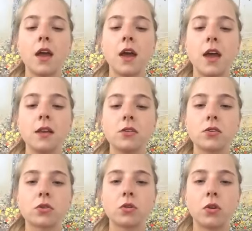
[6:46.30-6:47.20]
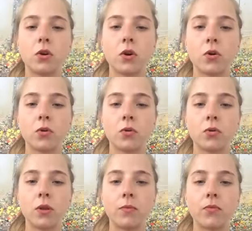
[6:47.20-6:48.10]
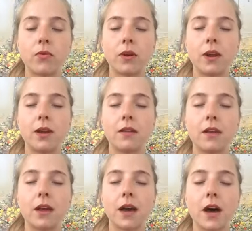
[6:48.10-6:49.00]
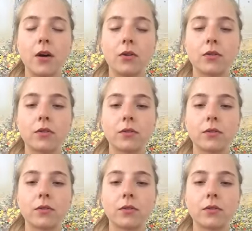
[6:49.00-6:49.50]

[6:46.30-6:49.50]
And slowly breathing out.